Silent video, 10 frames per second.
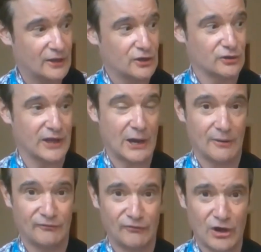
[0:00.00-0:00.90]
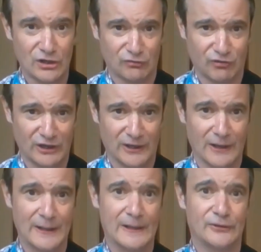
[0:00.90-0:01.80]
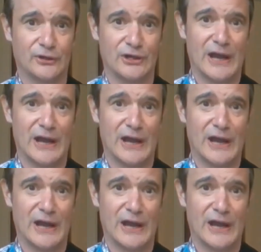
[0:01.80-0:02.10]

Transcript: so that our first finger can